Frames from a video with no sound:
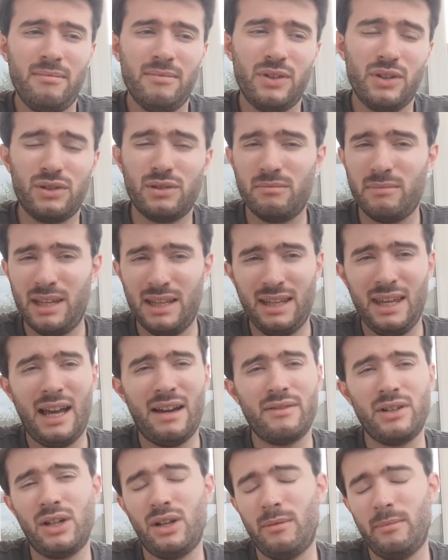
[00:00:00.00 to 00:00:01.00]
doesn't mean they
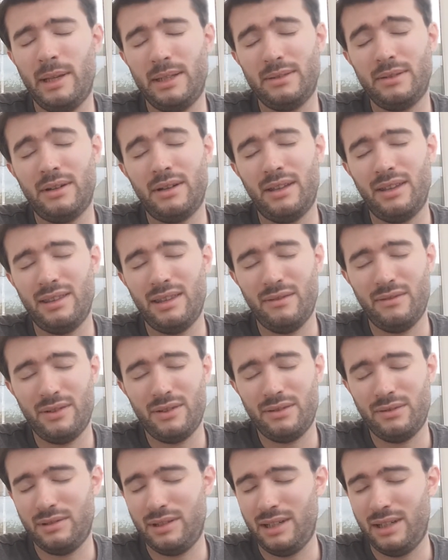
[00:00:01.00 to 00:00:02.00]
haven't got mental health
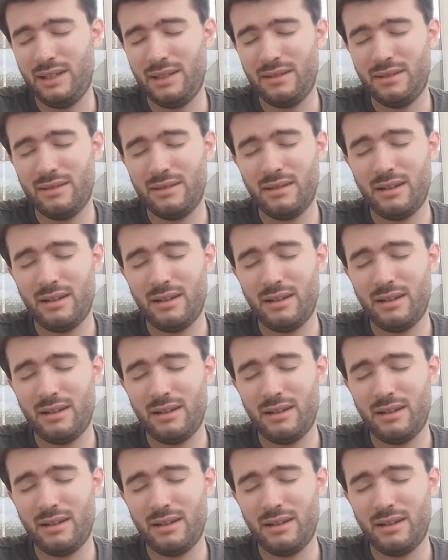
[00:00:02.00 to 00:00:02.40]
difficulties.